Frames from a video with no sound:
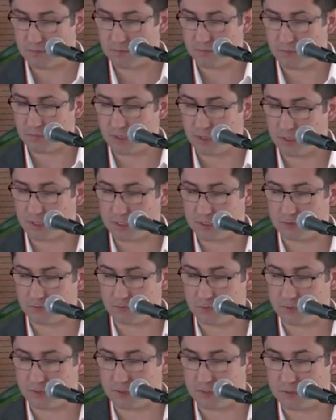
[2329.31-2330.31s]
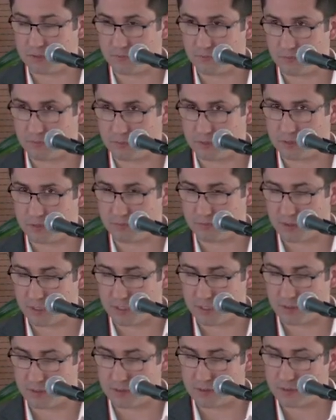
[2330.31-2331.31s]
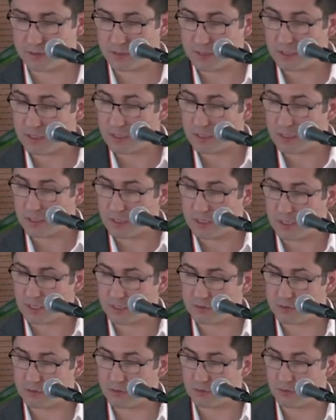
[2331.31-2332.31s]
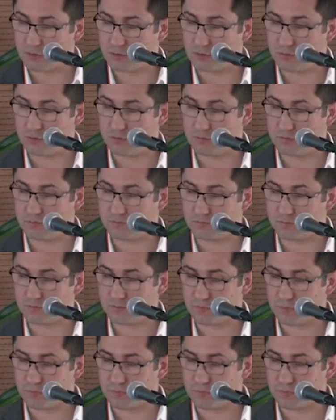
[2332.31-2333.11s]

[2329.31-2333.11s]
me as research information manager had to